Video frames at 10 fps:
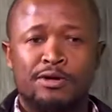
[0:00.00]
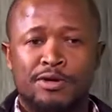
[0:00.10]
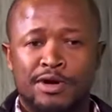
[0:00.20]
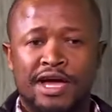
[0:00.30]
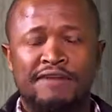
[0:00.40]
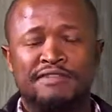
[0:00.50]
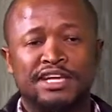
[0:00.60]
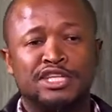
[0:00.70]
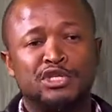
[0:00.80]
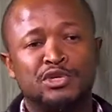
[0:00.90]

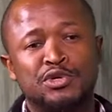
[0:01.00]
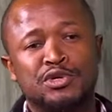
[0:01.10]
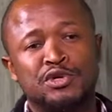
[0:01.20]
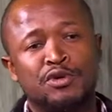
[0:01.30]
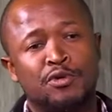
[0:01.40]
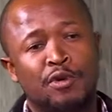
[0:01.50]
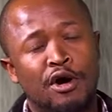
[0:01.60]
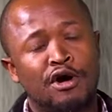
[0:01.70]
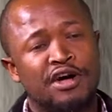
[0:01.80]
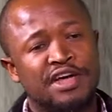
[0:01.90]
having to
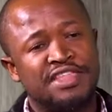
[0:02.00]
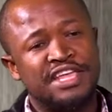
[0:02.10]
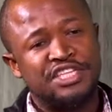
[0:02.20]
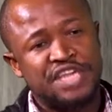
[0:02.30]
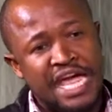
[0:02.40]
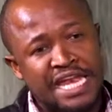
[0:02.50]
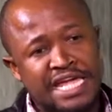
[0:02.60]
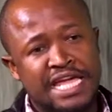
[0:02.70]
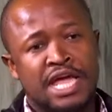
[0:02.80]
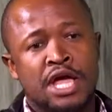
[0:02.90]
walk the
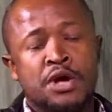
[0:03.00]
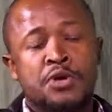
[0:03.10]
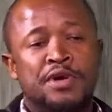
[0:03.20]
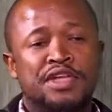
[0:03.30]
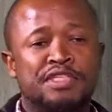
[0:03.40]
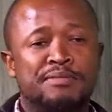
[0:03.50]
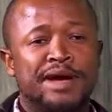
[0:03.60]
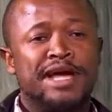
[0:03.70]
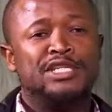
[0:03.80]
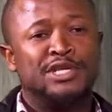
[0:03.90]
journey with
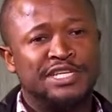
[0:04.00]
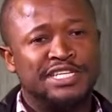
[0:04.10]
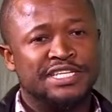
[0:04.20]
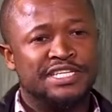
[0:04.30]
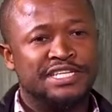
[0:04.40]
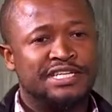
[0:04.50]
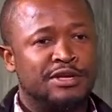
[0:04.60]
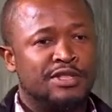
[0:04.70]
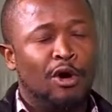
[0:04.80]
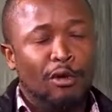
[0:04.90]
my daughters,
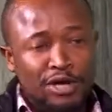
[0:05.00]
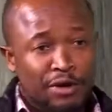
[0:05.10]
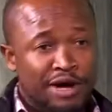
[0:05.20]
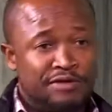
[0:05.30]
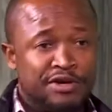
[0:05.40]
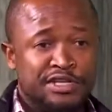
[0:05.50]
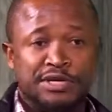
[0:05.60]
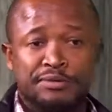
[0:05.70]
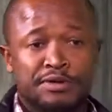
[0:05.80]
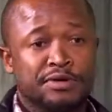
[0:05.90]
the older one, for
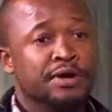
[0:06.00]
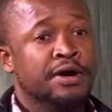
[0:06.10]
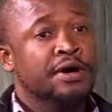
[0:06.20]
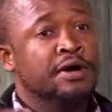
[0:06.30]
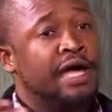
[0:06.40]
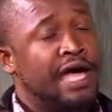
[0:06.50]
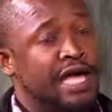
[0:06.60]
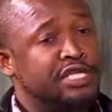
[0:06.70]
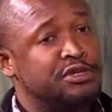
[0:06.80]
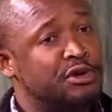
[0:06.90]
example,
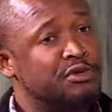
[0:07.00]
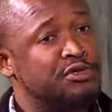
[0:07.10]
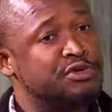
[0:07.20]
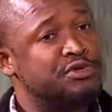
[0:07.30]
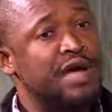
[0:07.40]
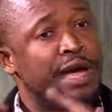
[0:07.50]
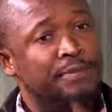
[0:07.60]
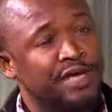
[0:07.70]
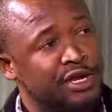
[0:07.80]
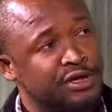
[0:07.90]
had to go through her
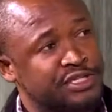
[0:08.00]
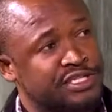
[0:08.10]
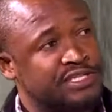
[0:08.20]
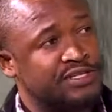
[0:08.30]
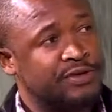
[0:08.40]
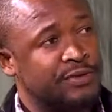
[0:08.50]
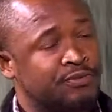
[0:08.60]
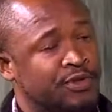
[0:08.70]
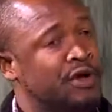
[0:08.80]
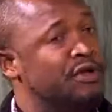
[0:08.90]
periods,
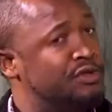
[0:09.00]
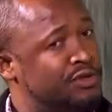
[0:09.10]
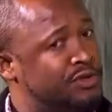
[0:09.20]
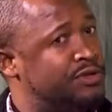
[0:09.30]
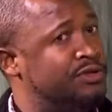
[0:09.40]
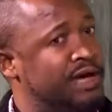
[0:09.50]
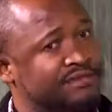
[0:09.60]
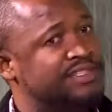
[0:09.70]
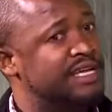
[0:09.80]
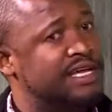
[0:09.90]
after,